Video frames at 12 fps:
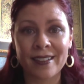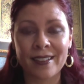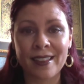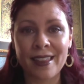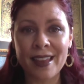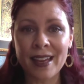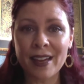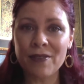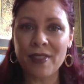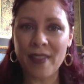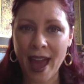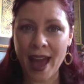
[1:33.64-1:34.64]
Think of
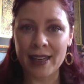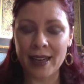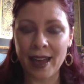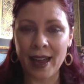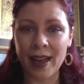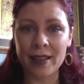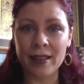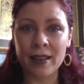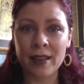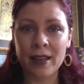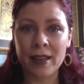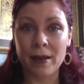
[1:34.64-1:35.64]
that. And
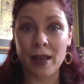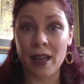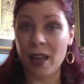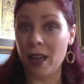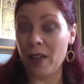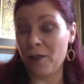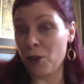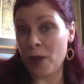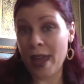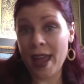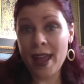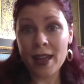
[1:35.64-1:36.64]
if you
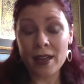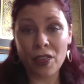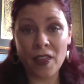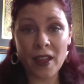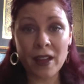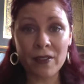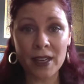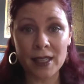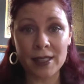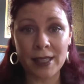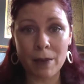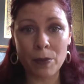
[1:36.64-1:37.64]
can, think of an
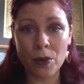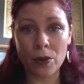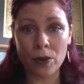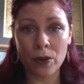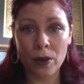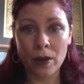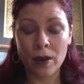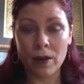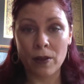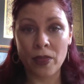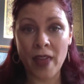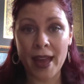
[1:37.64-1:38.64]
example
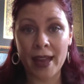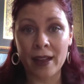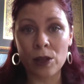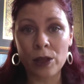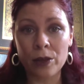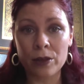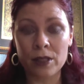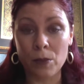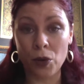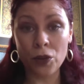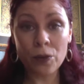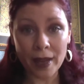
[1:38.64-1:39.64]
that includes
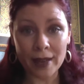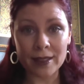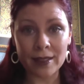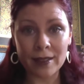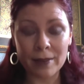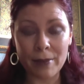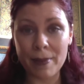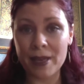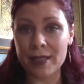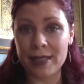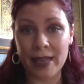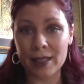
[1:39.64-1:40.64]
movement, maybe
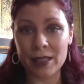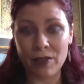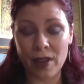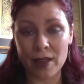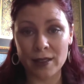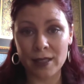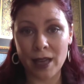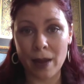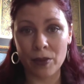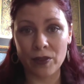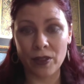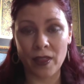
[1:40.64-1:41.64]
a dance event type
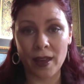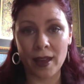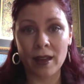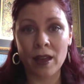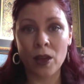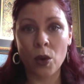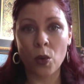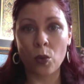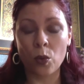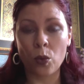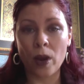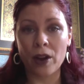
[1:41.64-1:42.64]
of a thing,
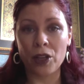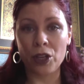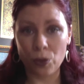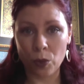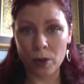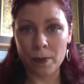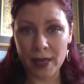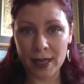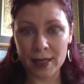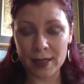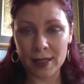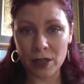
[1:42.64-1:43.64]
where you would be
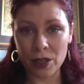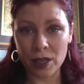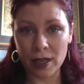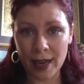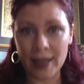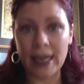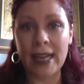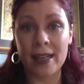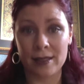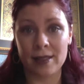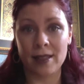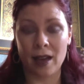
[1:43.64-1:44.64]
considered an
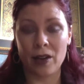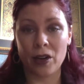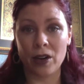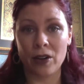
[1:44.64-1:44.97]
insider.